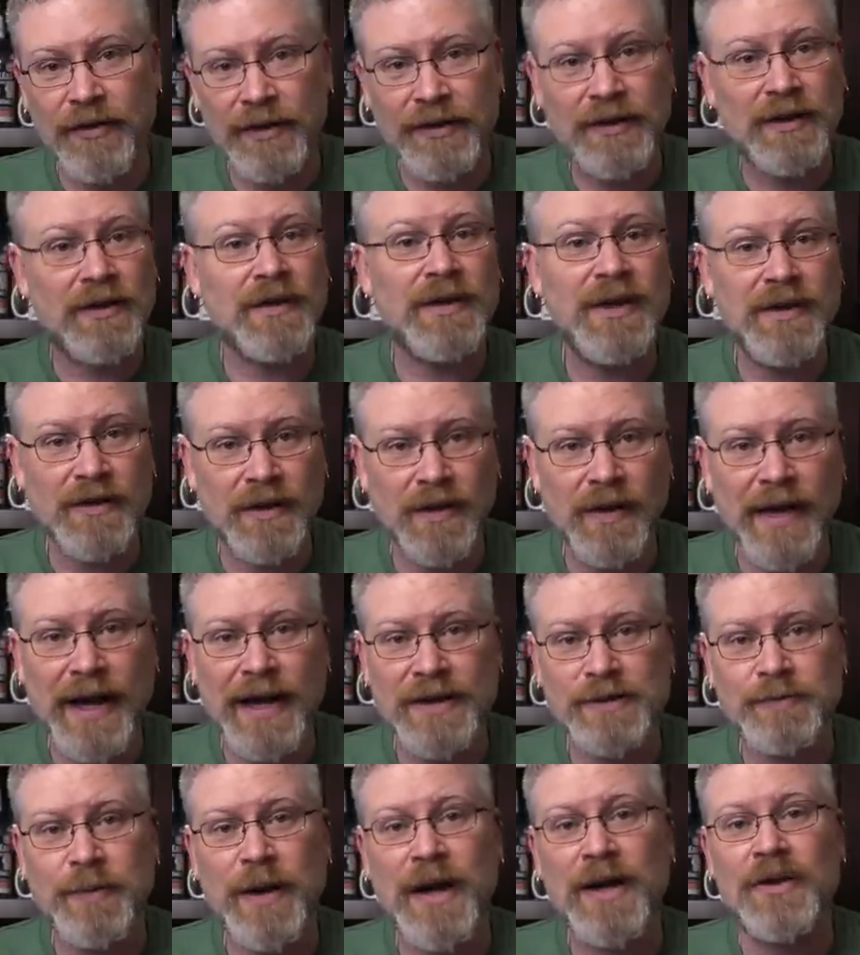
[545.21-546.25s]
in, in the
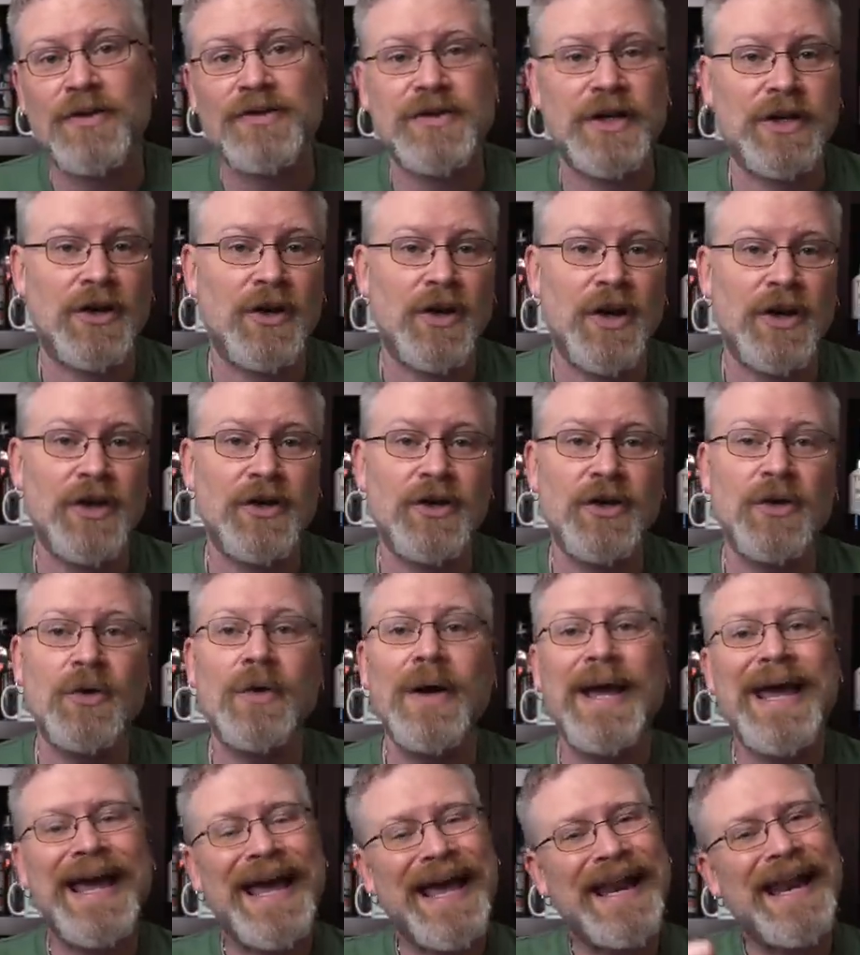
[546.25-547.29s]
glass bottles like you're gonna do
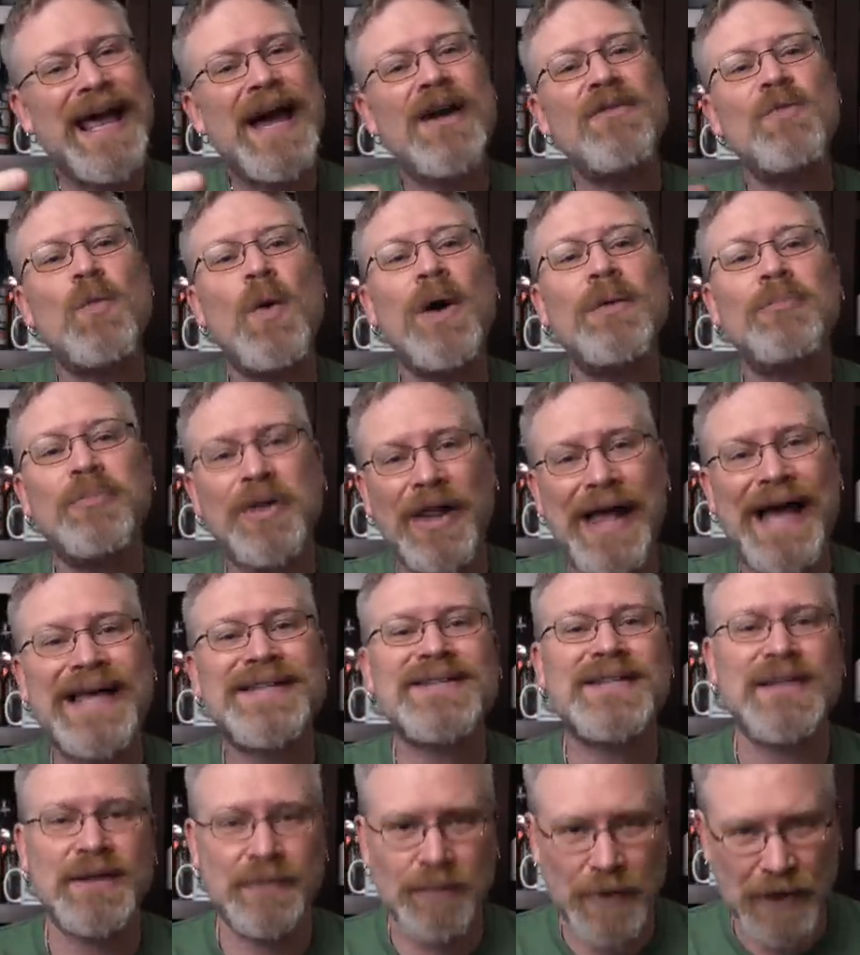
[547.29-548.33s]
and have one
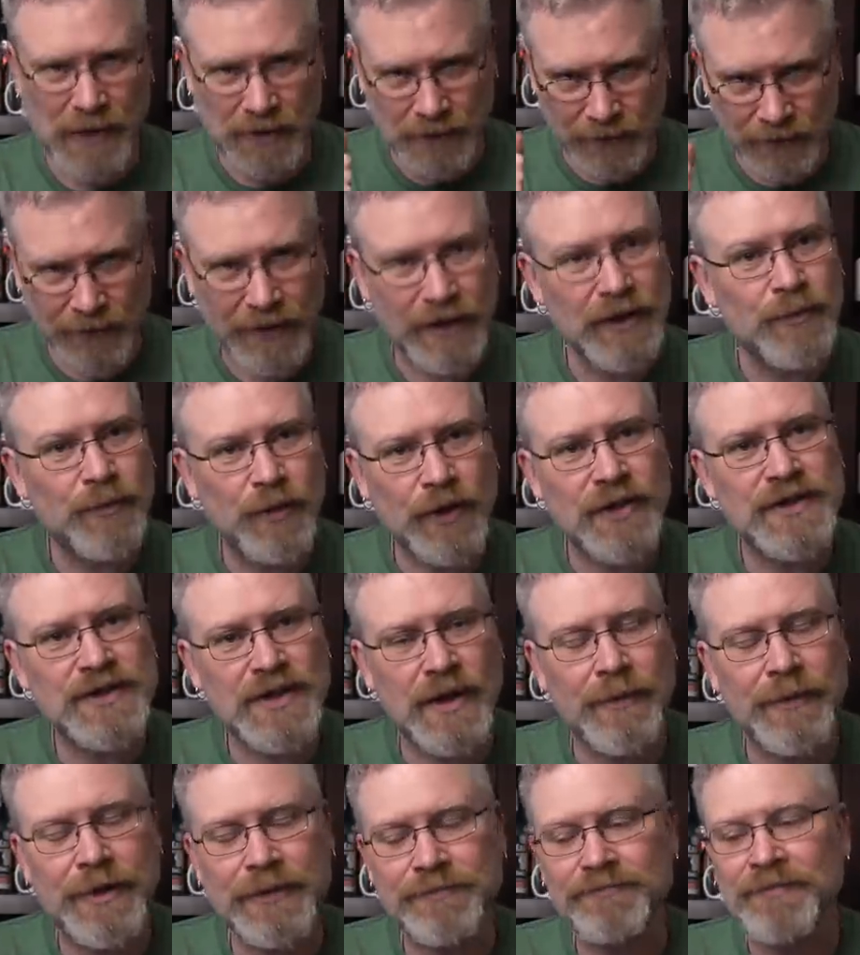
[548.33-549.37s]
plastic bottle that you put
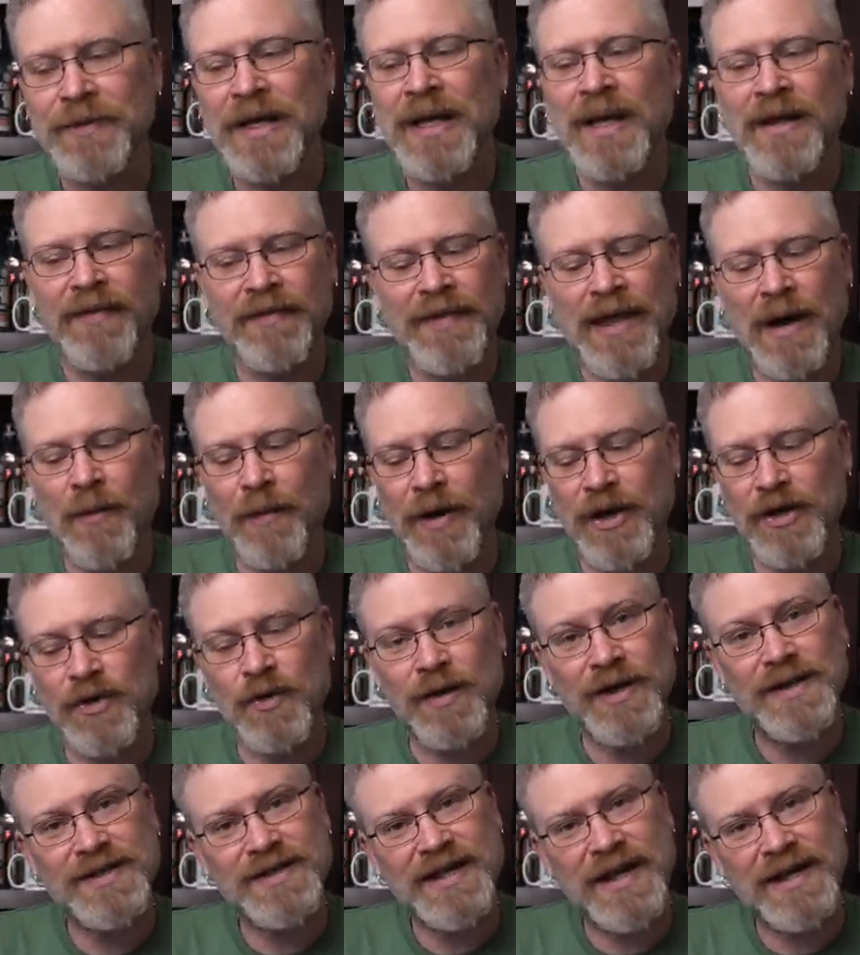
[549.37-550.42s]
some in. That way you
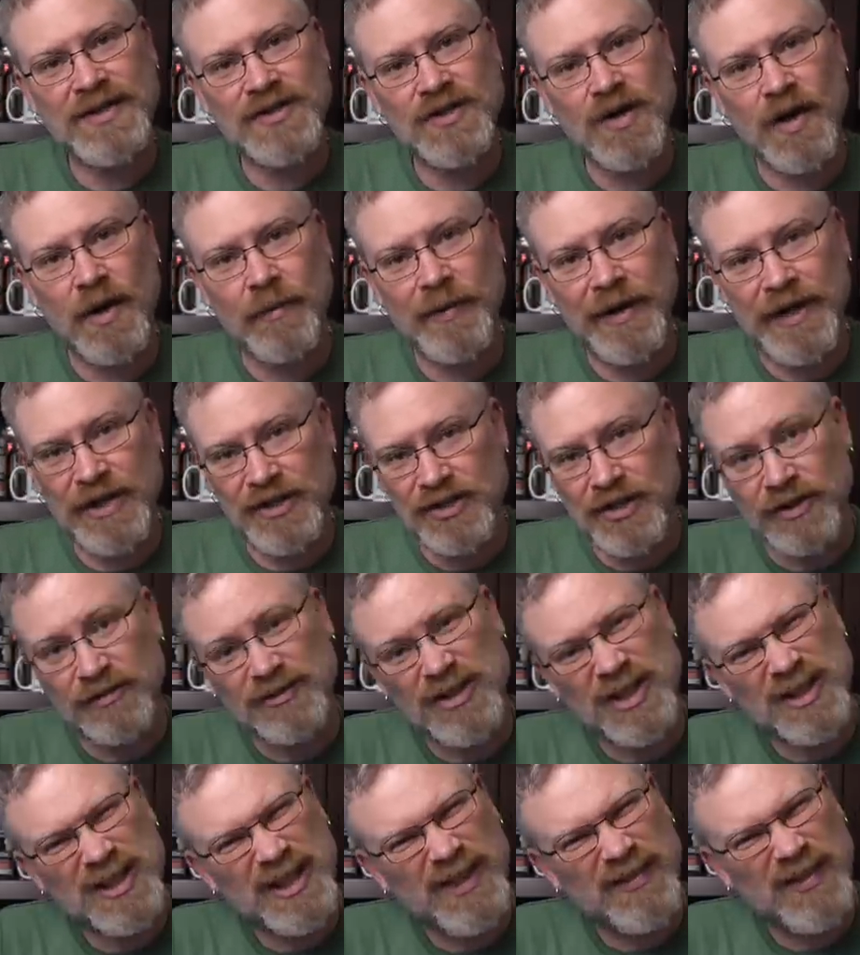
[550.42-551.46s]
can test carbonation.
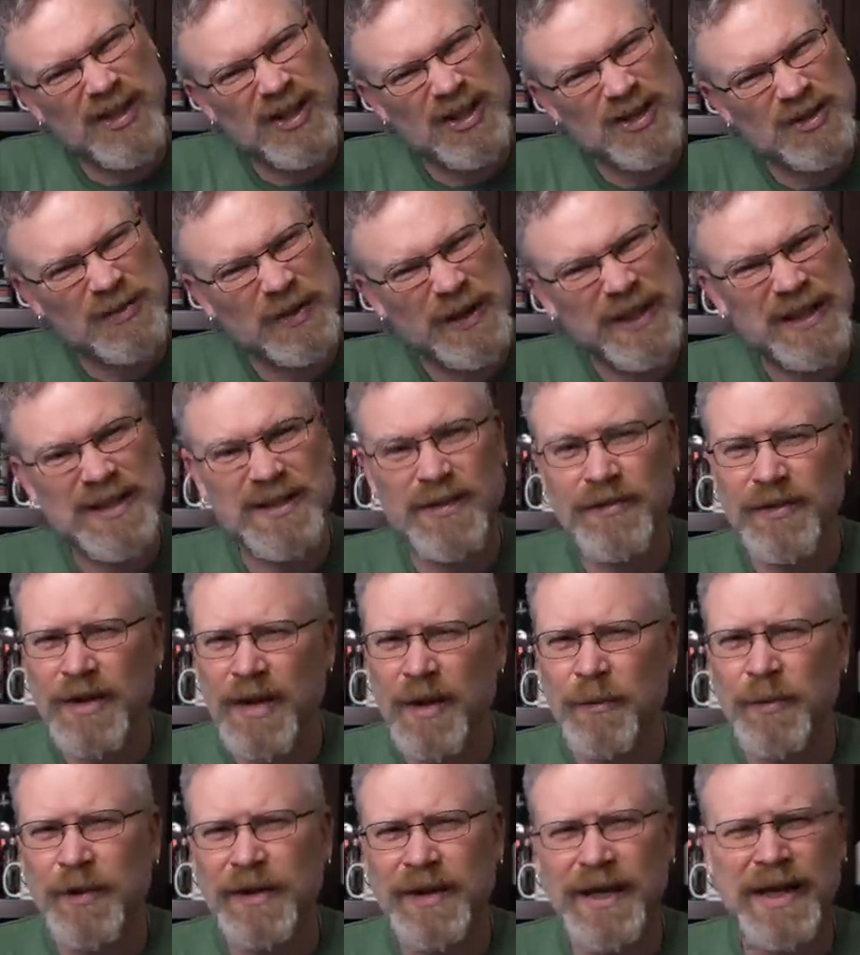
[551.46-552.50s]
Just give it a squeeze every
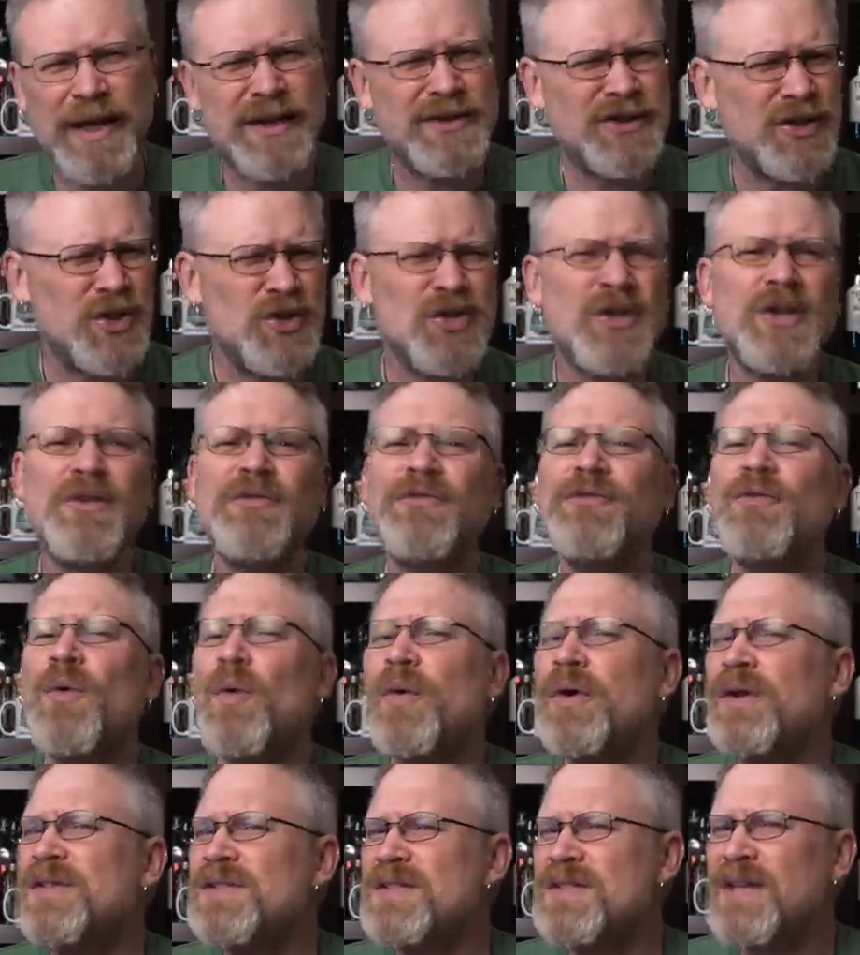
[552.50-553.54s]
couple of days. Usually
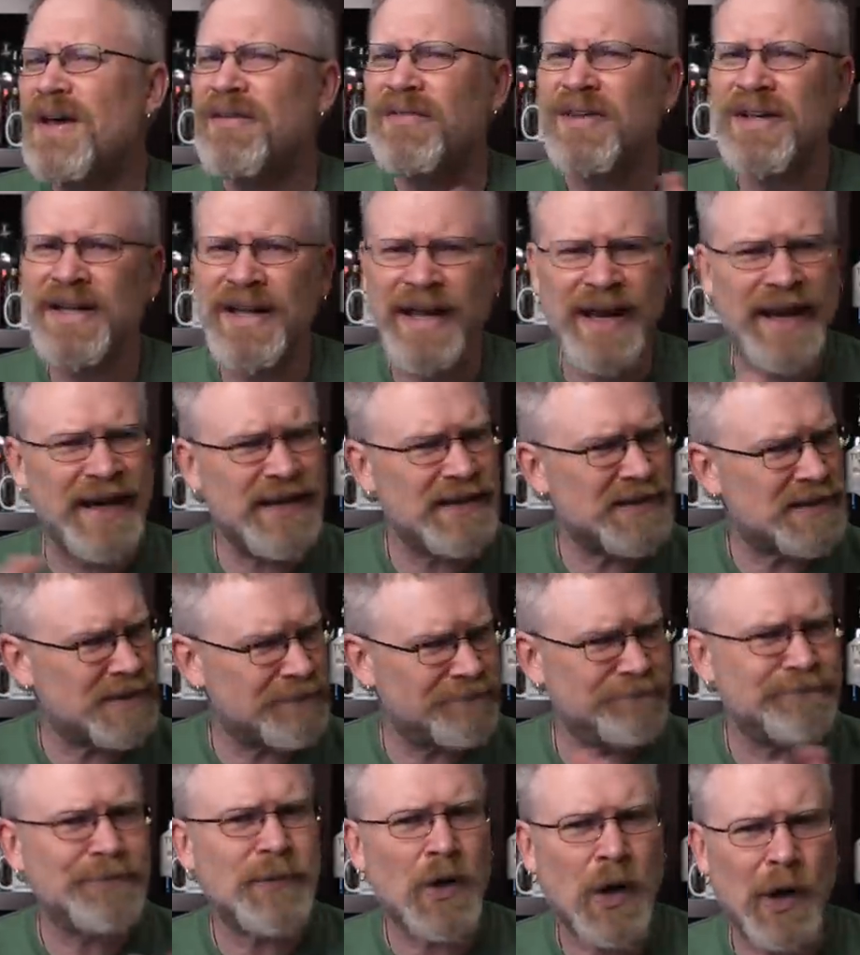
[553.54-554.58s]
four to seven
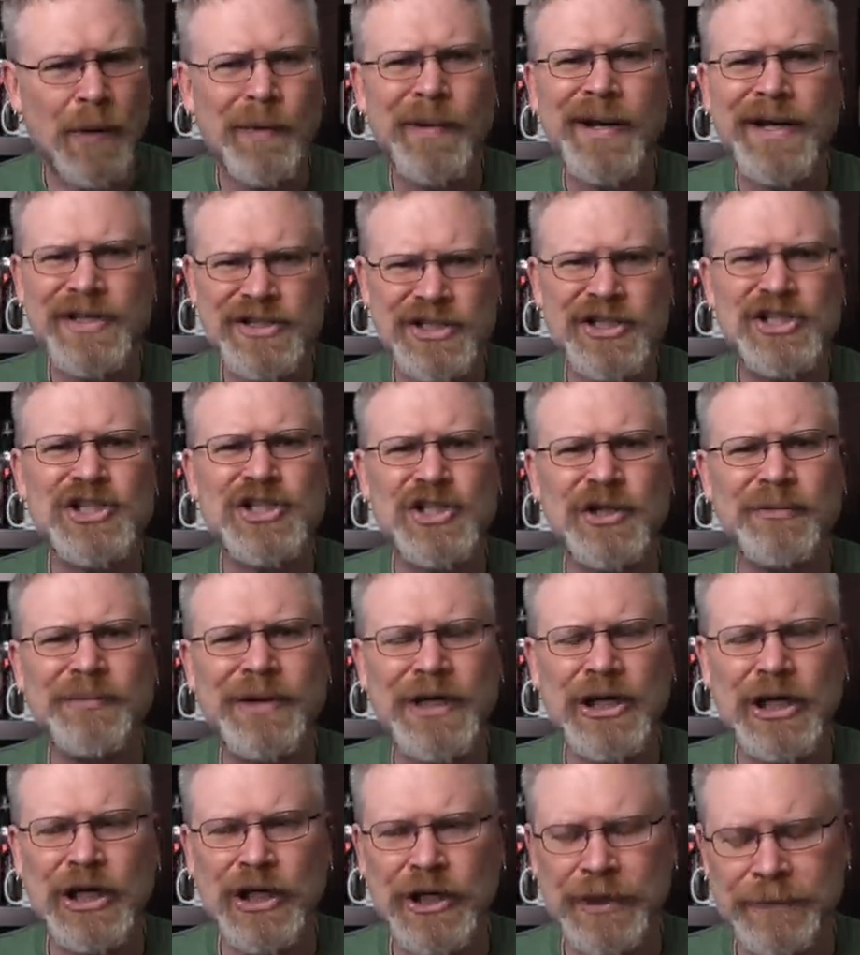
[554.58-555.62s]
days, carbonation should
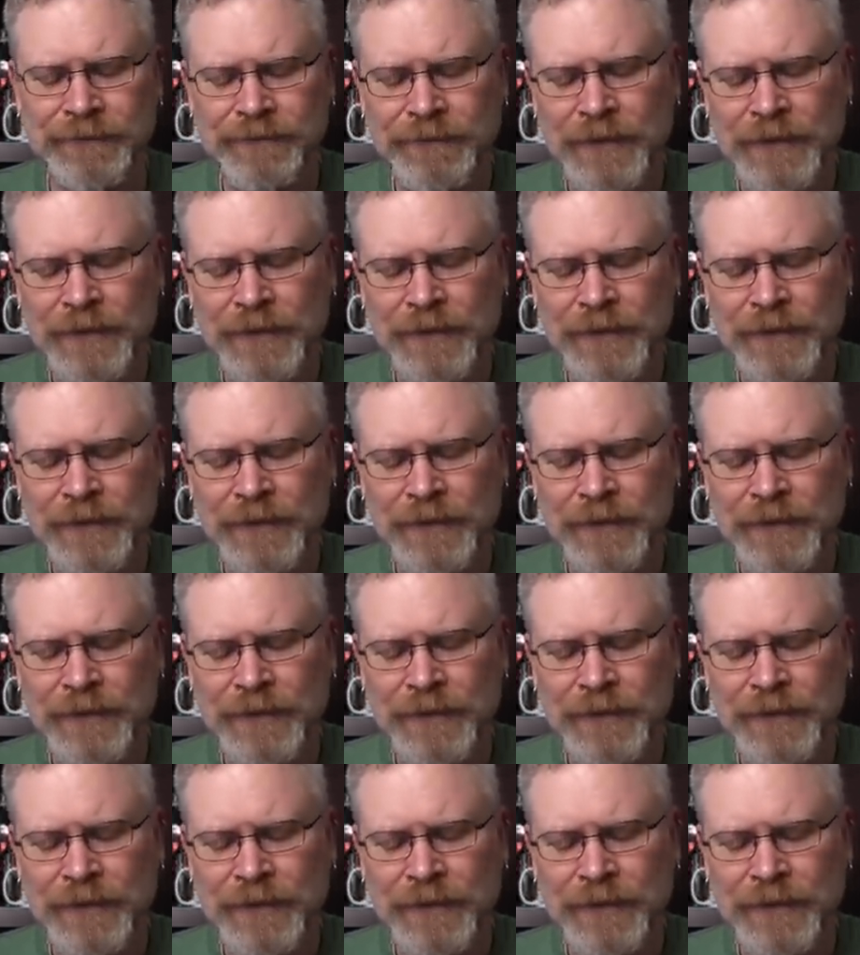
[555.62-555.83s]
be good.